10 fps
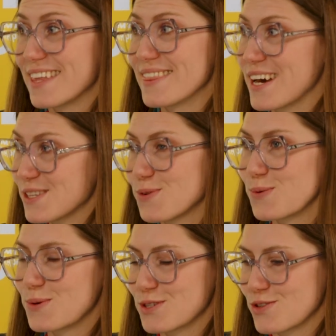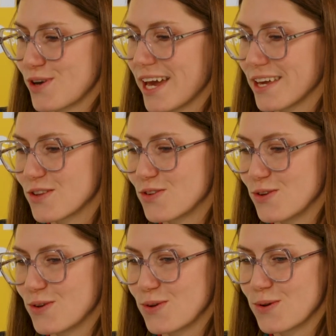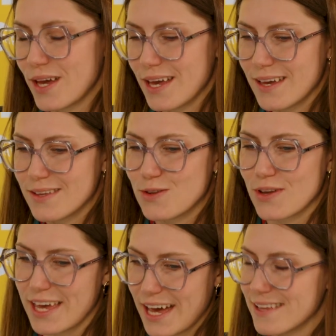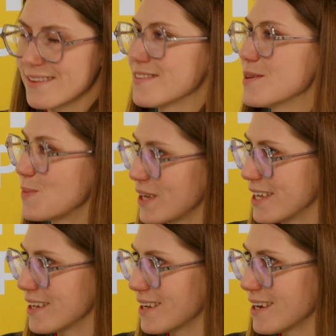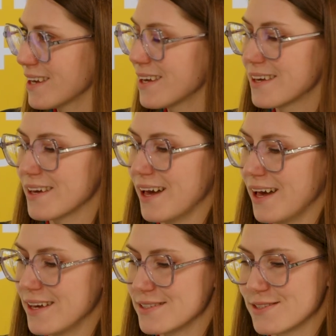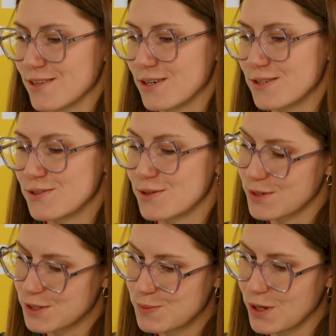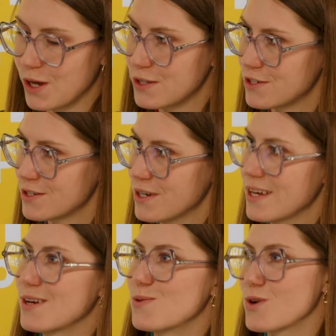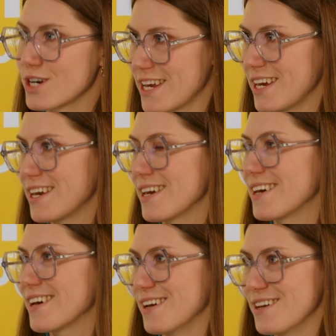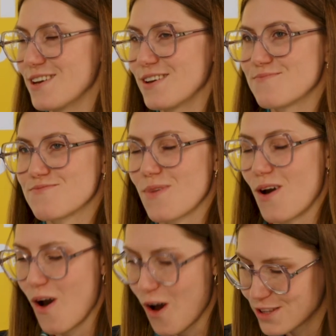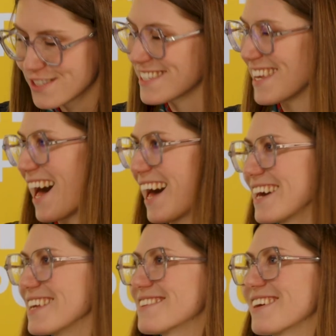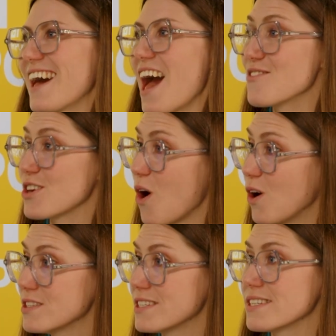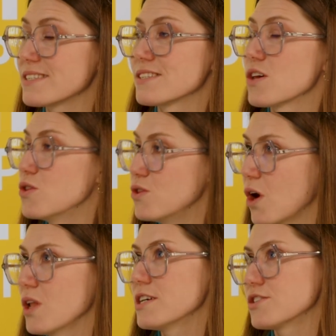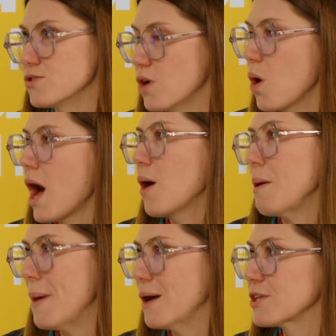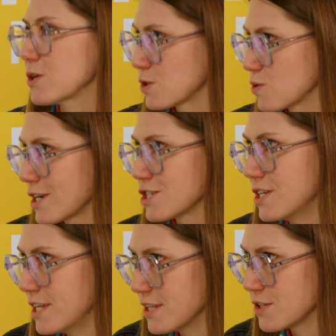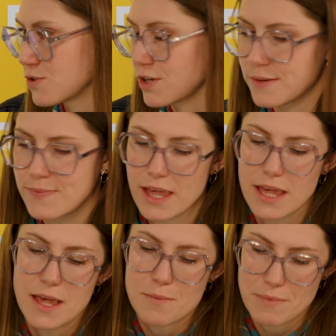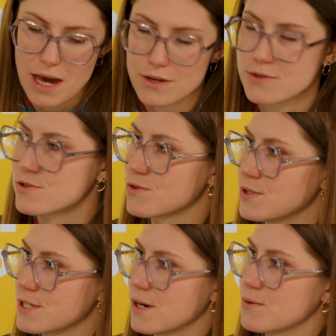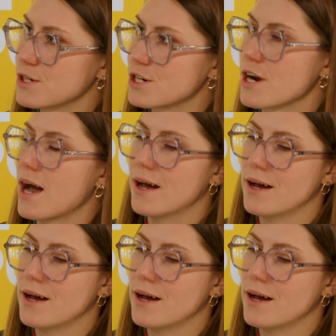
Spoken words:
And that's what we were trying to get at the beginning. So there was Piotr working on site, having all this know-how about the construction industry. Mariusz, who is our